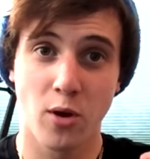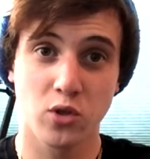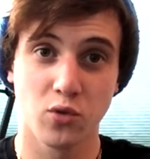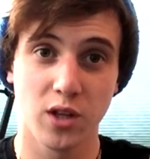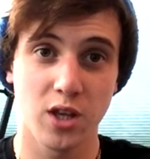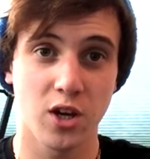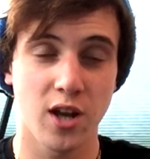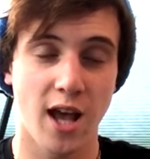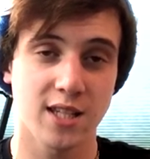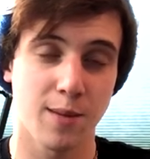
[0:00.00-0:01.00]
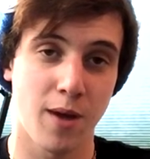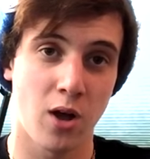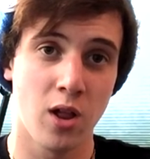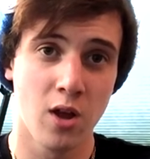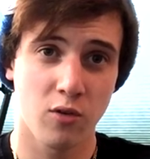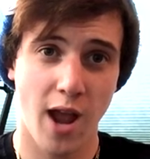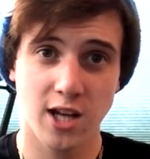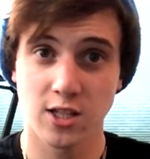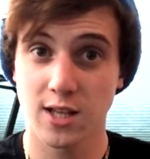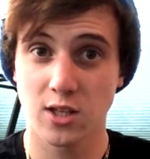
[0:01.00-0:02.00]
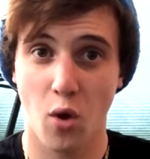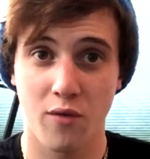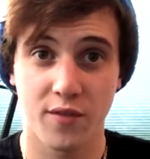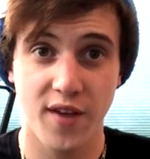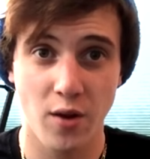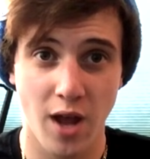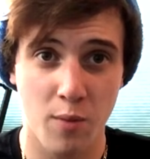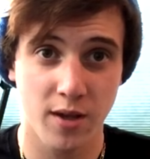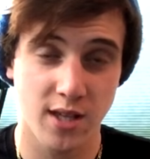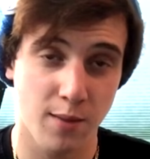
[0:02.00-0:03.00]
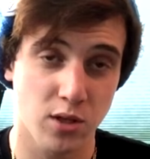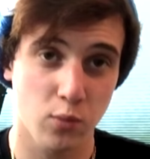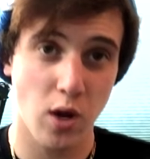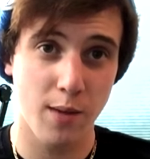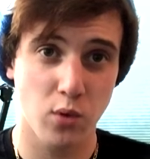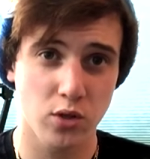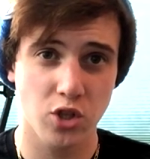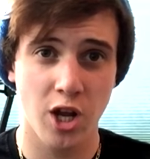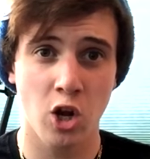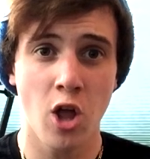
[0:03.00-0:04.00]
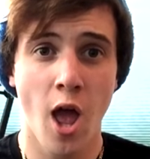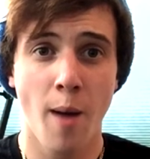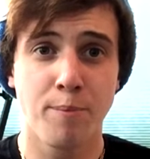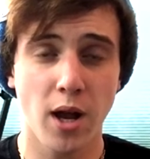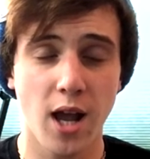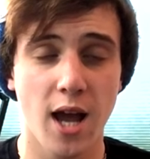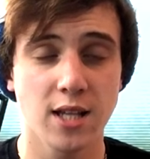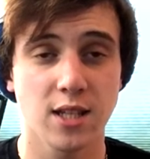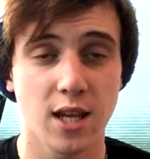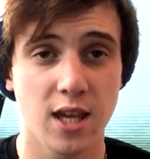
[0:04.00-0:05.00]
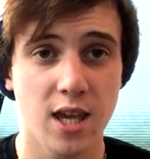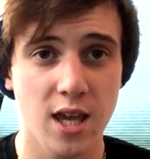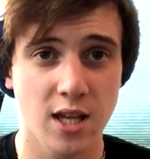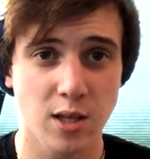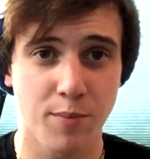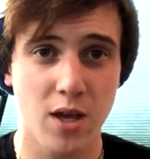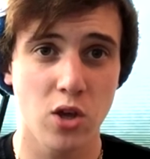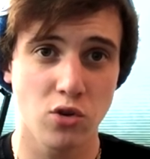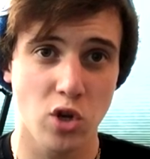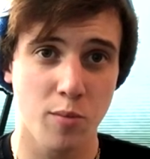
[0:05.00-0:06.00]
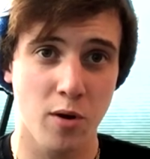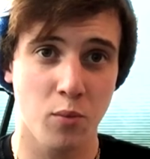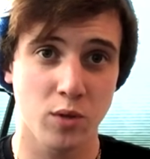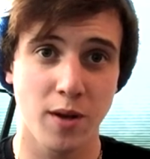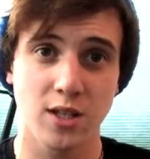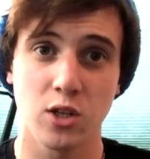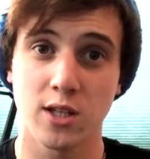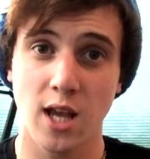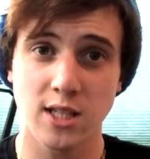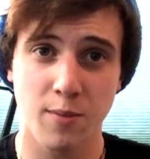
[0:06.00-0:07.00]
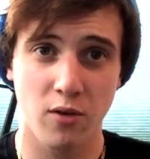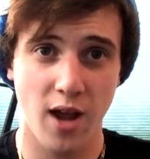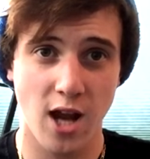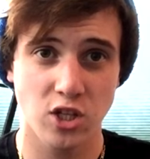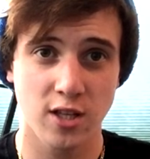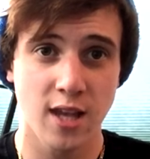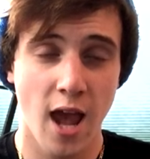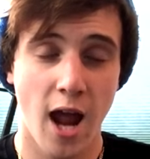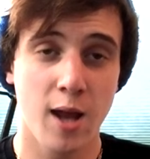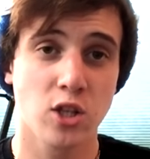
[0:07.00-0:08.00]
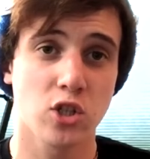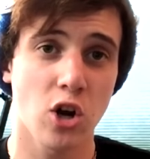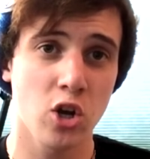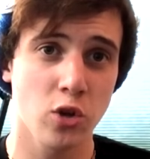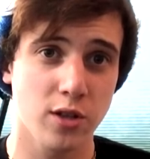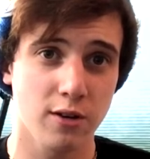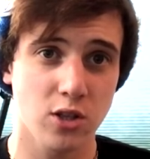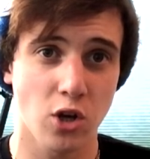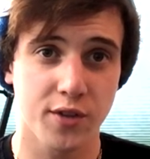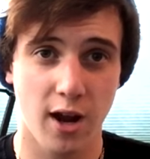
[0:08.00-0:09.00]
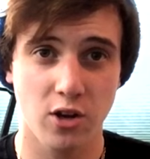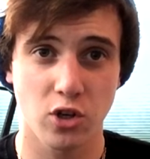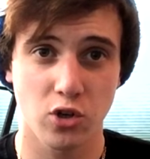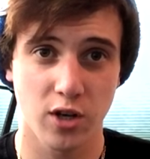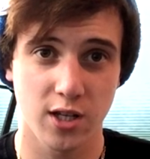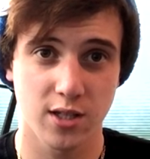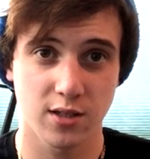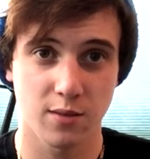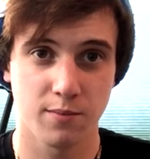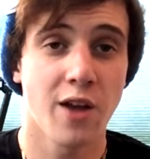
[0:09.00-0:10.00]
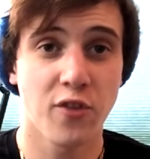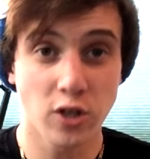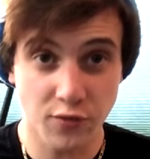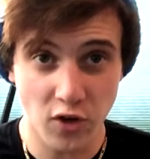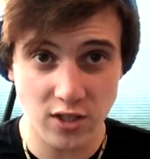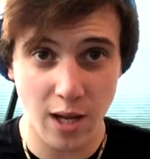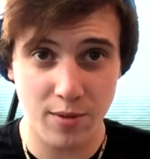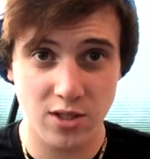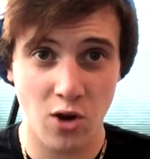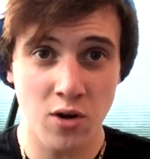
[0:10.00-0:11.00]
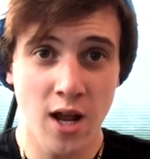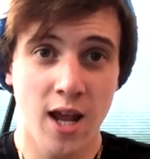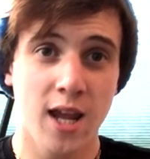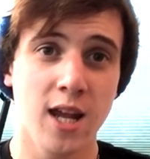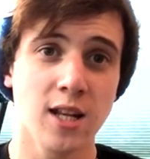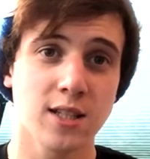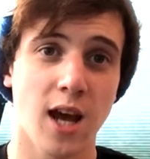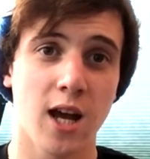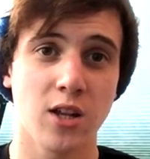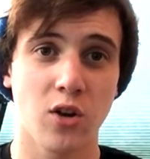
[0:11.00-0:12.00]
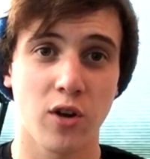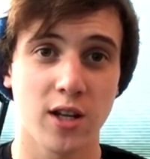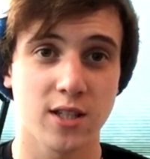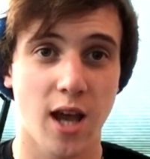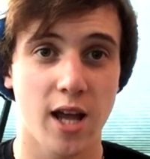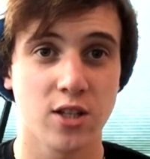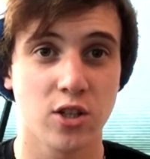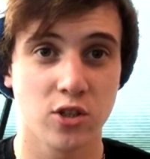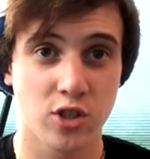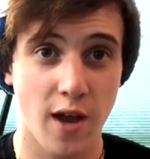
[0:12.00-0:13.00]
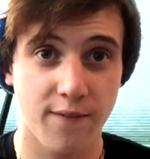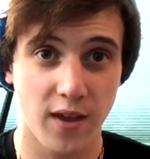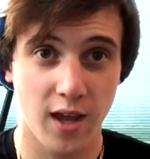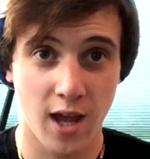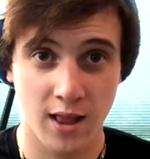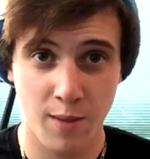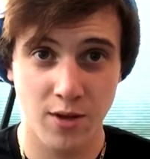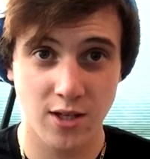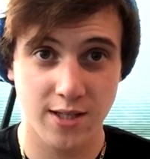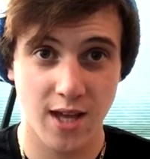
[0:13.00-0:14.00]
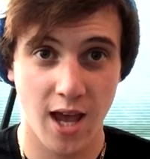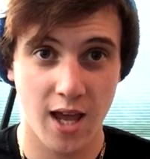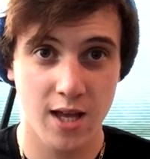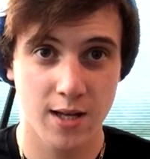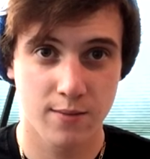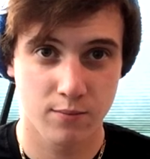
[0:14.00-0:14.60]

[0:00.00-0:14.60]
post really good SML reactions. That's how I even found out because I am subscribed to his channel. But guys, he is a big YouTuber, which basically does SML reactions, and he started a new series called Character Criticism. And for his first episode, he decided to criticize Jeffy, and let me just say,